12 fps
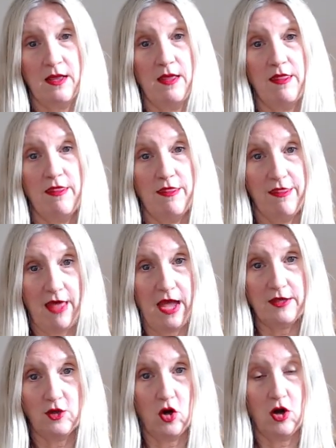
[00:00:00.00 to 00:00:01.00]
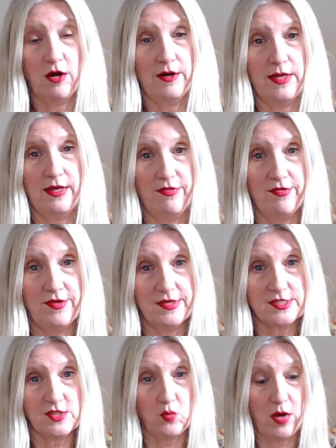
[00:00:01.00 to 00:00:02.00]
that yarn in
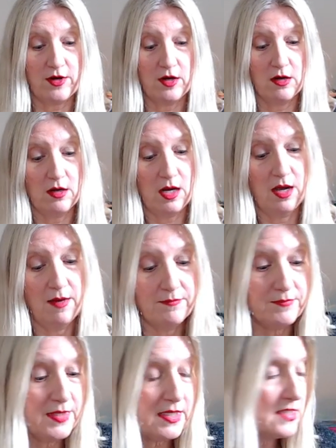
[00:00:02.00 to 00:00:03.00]
this sweater um, because